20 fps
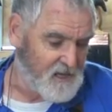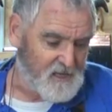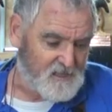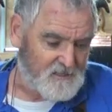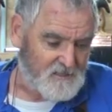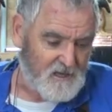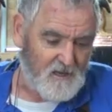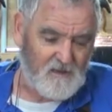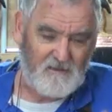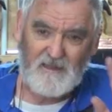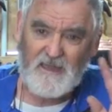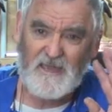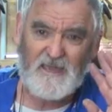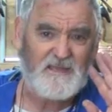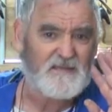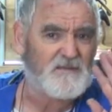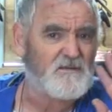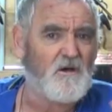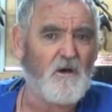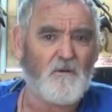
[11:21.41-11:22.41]
So
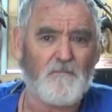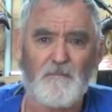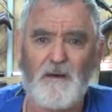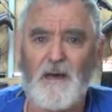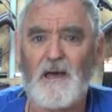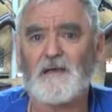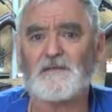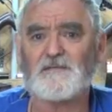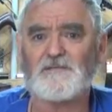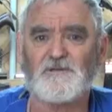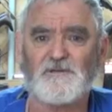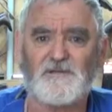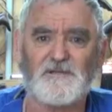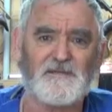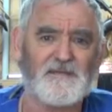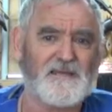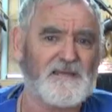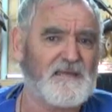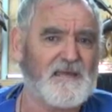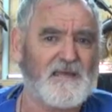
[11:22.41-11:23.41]
it's got marks on
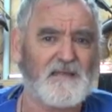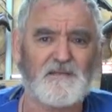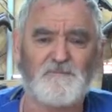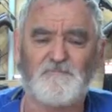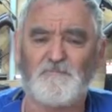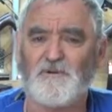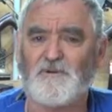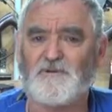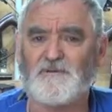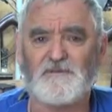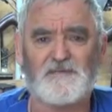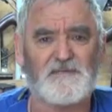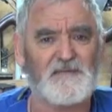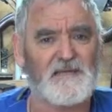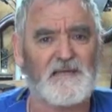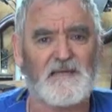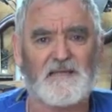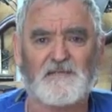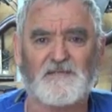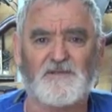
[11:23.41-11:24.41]
it, it gets bruised,
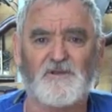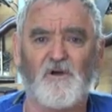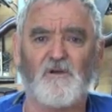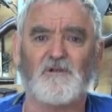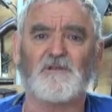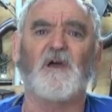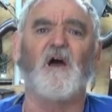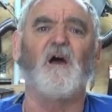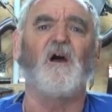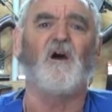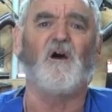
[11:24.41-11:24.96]
it gets knocked.